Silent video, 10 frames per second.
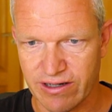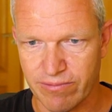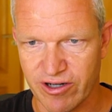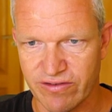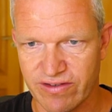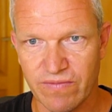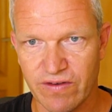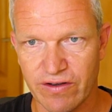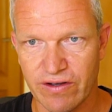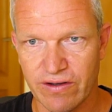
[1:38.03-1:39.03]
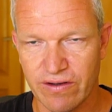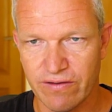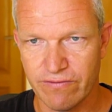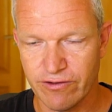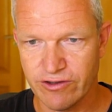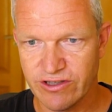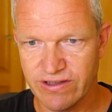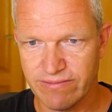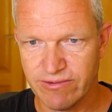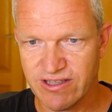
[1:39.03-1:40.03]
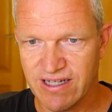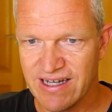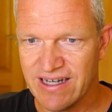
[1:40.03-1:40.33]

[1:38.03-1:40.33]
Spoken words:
about the version limits.